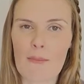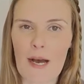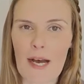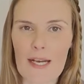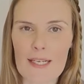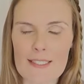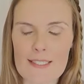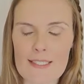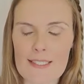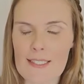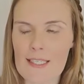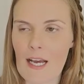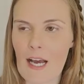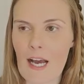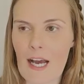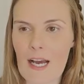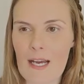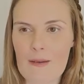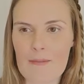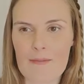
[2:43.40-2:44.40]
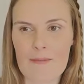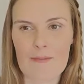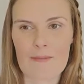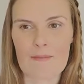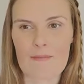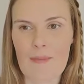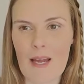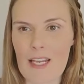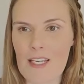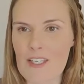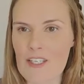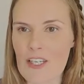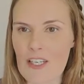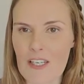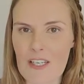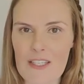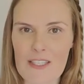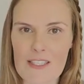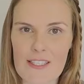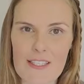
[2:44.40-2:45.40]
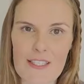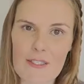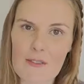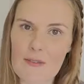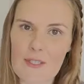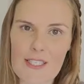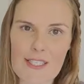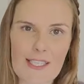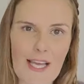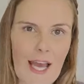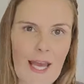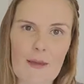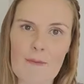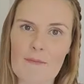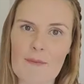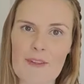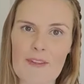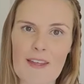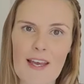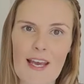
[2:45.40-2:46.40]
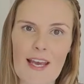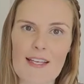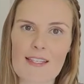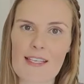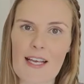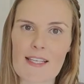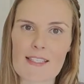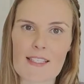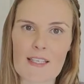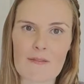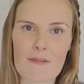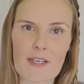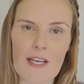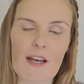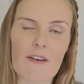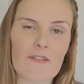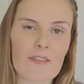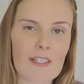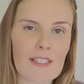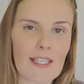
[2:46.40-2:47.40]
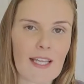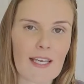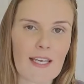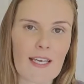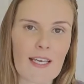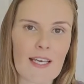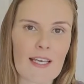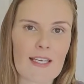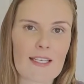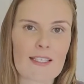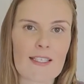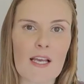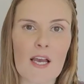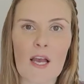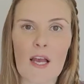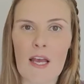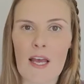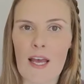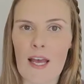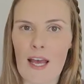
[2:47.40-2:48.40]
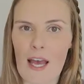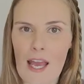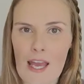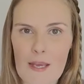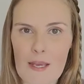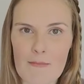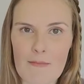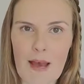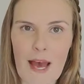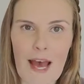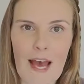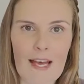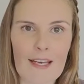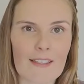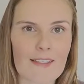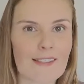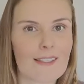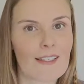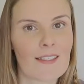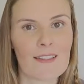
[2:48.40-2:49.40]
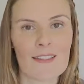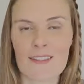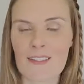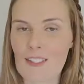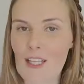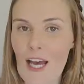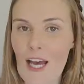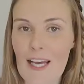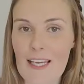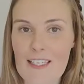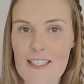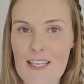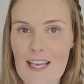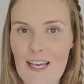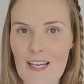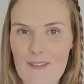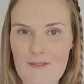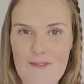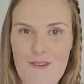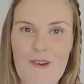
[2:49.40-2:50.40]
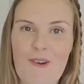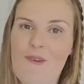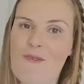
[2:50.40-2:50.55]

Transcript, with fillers: but I'm managing it still the same with the SRC recovery leggings, heat packs, lying down